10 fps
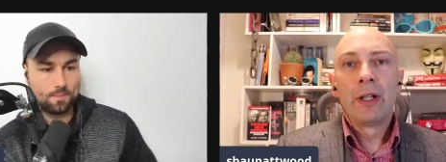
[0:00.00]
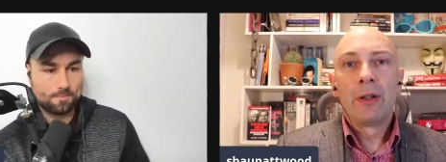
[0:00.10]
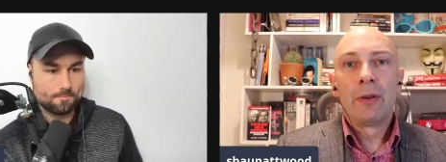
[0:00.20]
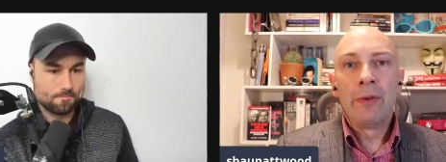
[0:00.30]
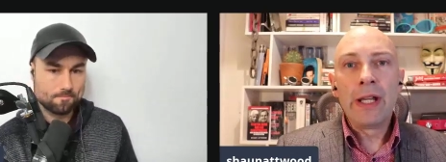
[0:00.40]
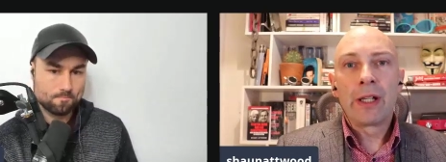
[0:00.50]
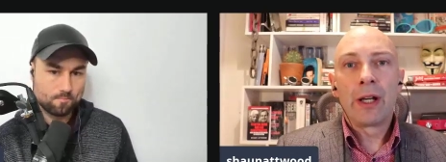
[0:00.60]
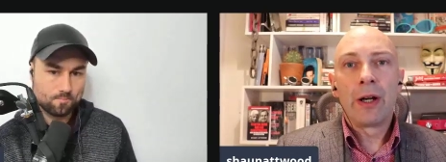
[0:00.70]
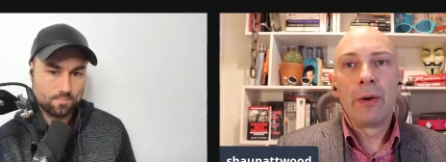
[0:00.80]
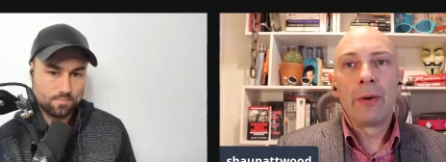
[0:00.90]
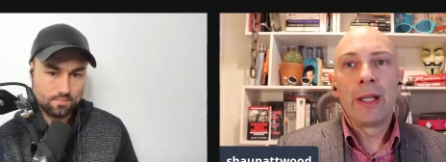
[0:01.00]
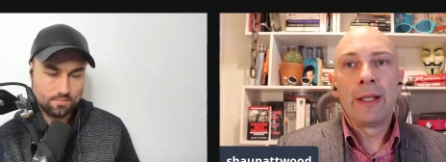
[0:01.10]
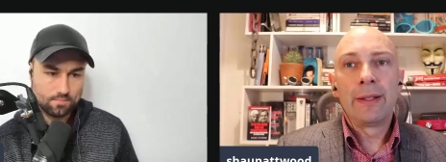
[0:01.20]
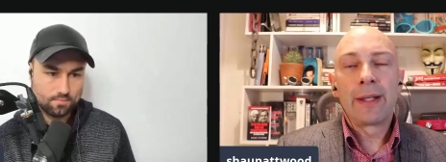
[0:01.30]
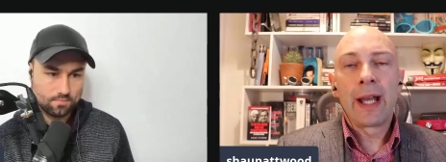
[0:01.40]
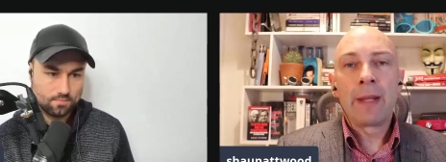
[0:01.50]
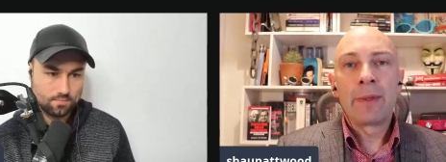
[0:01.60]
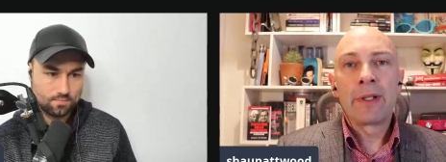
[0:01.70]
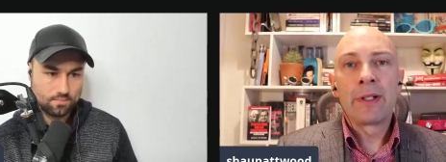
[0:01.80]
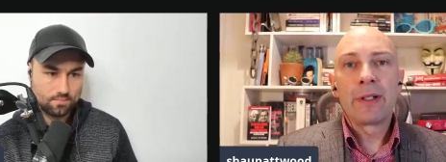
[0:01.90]
Speaker 1: RICO
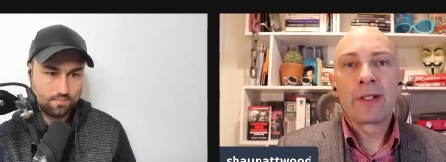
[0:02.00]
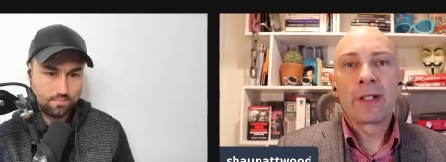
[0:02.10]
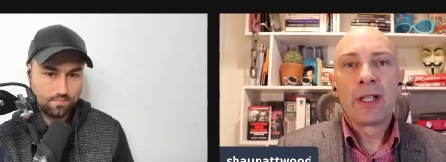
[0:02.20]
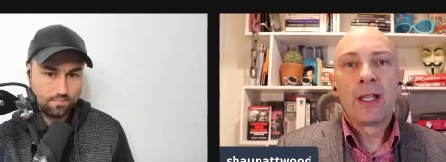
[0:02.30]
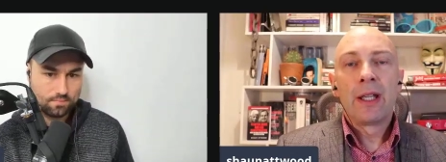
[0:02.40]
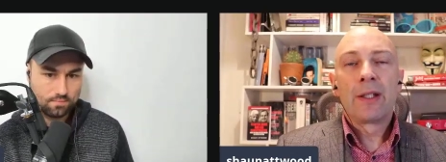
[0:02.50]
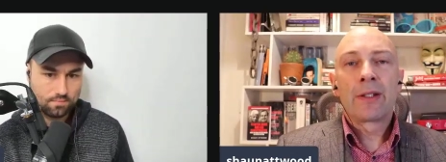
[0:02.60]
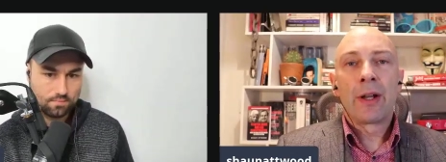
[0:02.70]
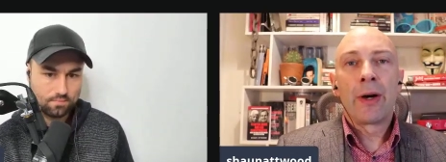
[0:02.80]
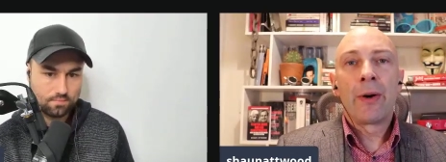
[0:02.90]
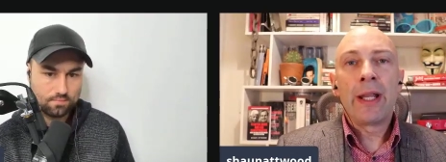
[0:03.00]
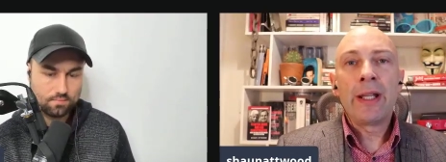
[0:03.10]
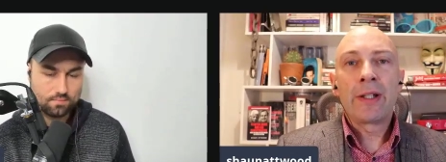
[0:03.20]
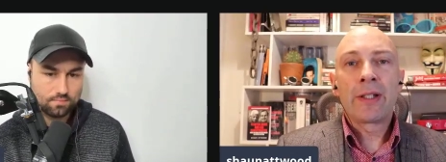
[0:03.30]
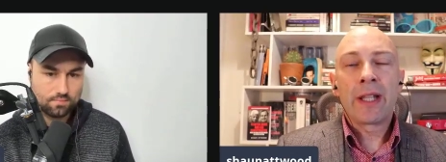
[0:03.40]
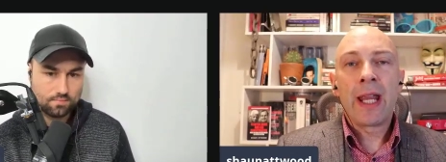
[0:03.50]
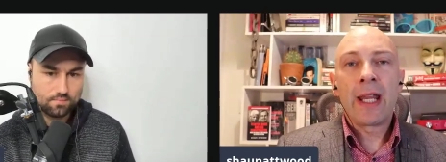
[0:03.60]
indictment. So each state